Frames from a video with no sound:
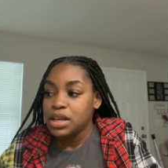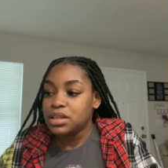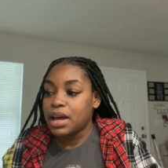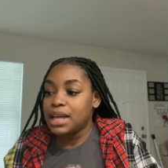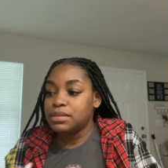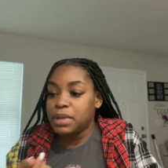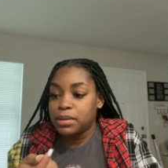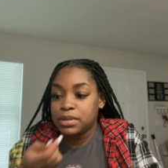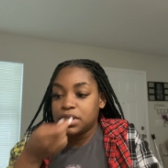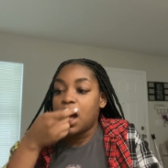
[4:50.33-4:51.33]
So I got some
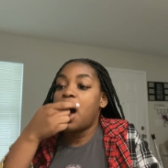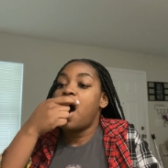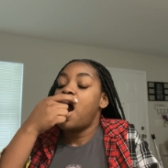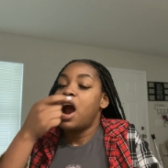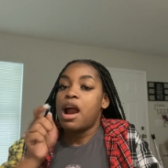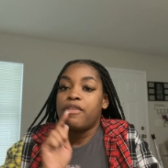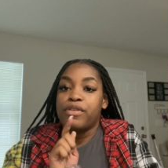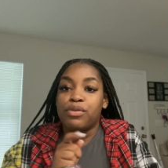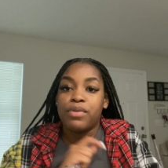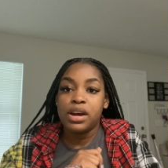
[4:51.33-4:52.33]
Epsom salt. I'm
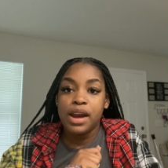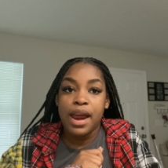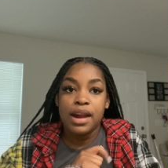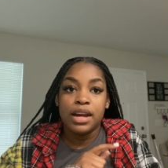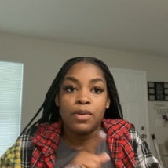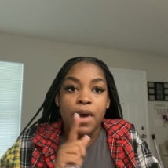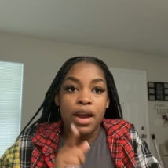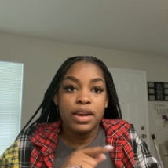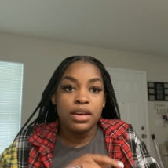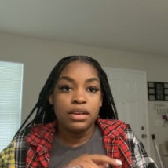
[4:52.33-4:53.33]
gonna run that, and while
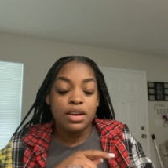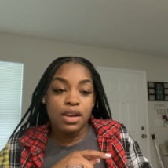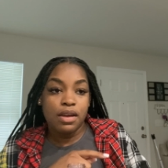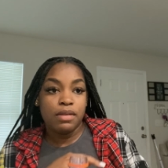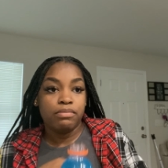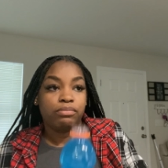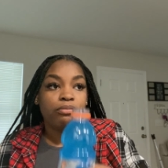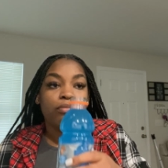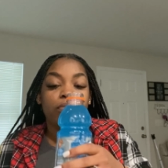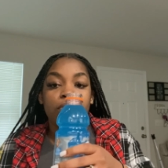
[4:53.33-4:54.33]
he in the tub,
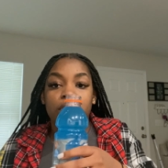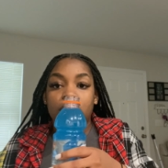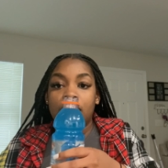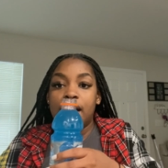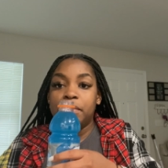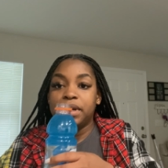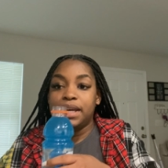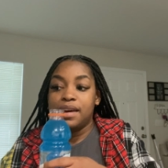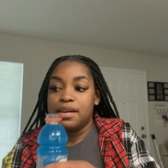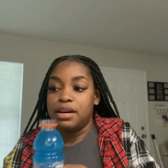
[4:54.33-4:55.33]
I'm gonna
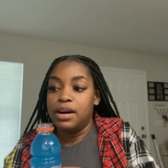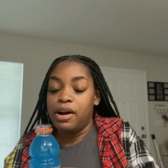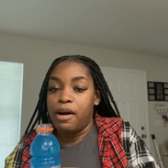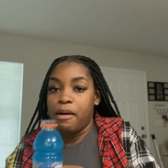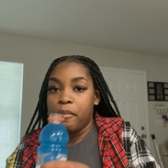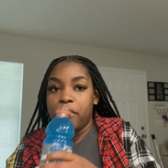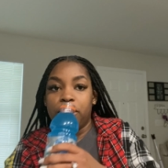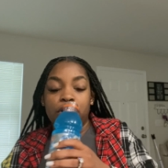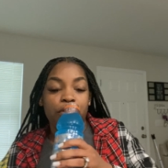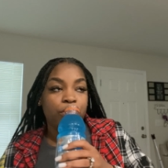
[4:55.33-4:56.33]
get um.
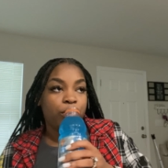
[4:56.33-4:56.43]
Hold on.